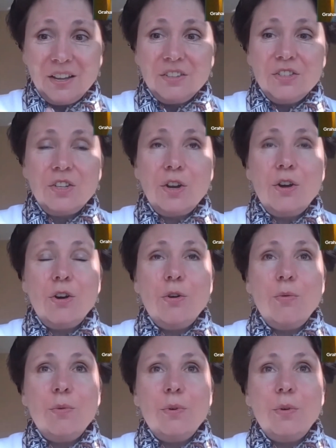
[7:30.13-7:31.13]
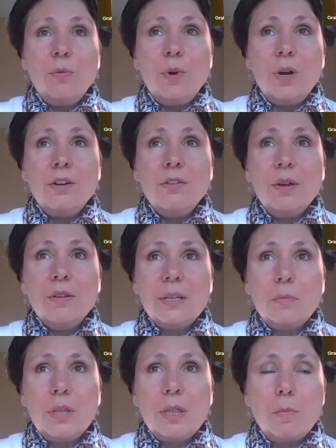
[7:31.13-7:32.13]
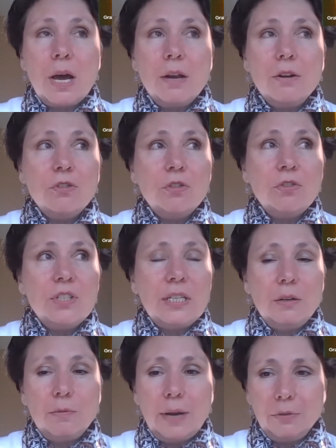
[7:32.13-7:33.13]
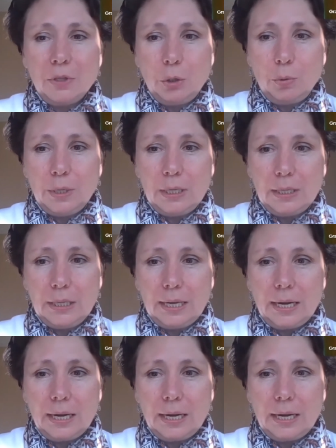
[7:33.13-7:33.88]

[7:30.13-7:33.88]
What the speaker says: So, what are some of the models you see around liquidity?